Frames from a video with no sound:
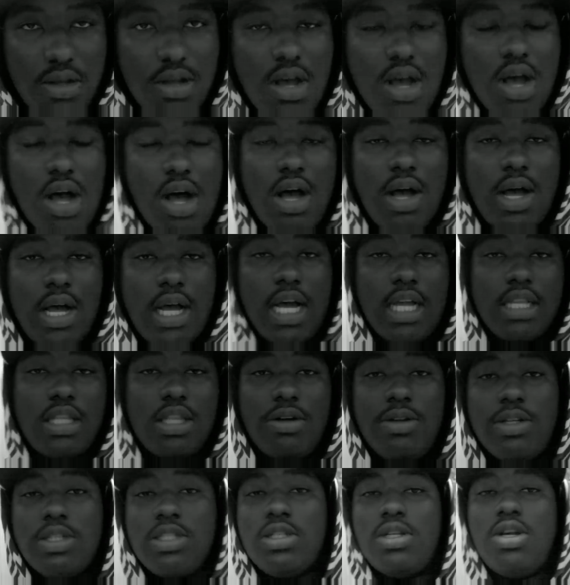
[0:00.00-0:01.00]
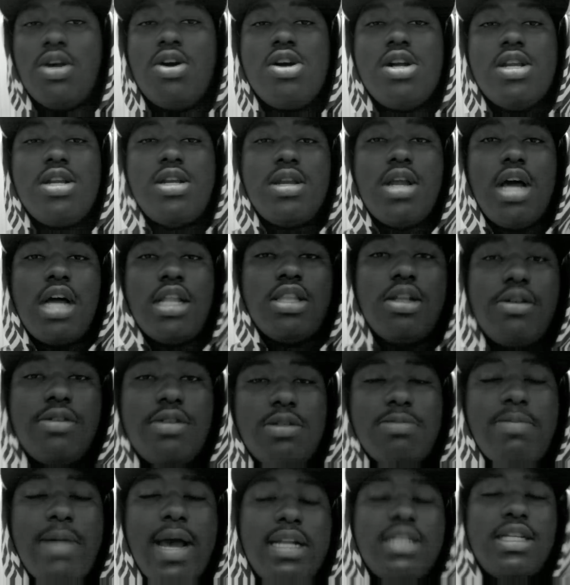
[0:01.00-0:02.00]
uh, I thought it was good. I thought it
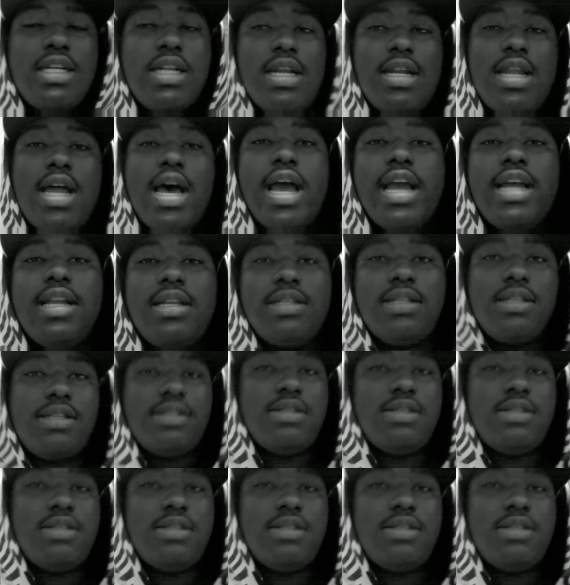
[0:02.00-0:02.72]
was match of the night,